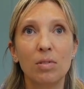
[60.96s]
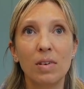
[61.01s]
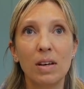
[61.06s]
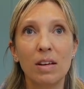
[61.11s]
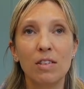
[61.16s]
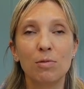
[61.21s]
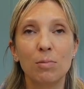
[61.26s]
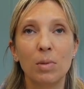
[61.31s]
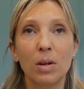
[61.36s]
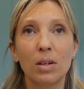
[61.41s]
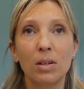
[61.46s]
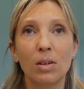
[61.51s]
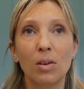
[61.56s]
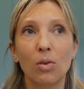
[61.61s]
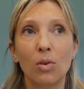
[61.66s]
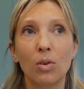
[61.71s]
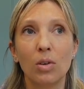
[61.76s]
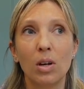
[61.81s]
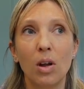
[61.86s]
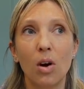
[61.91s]

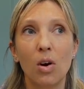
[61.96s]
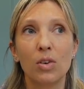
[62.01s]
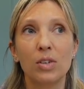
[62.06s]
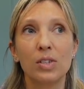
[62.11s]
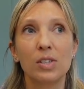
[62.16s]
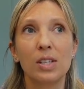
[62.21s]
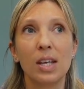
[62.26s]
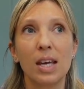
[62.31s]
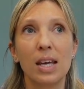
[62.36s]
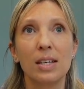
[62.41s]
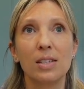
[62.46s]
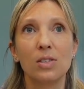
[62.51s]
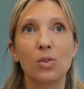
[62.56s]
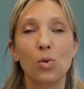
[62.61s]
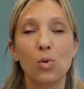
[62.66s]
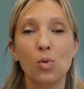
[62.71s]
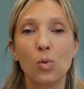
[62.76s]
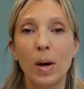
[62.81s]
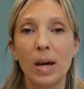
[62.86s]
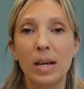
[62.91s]
bereavement or loss is
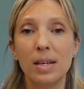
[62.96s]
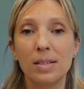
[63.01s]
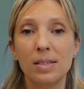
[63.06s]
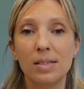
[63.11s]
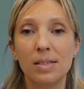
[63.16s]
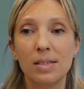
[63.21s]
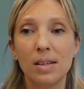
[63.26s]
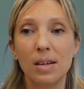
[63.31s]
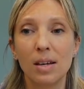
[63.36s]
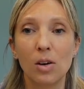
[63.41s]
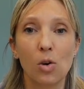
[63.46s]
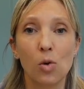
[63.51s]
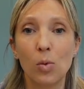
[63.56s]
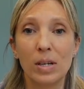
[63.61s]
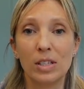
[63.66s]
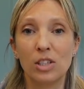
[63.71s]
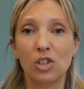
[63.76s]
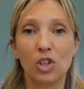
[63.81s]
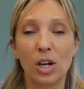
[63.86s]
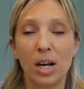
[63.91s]
always
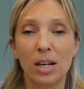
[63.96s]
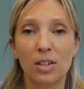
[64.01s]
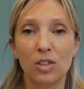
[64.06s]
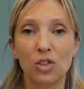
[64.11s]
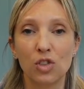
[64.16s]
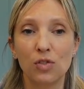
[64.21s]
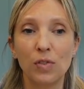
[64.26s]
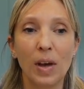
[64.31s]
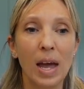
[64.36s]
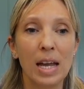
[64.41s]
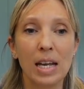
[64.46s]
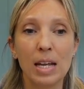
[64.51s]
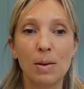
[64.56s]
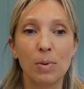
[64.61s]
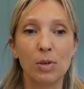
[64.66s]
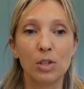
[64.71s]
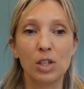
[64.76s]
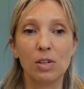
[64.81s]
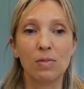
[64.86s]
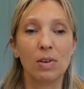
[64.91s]
a challenge for
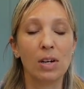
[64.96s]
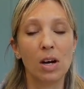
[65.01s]
anybody,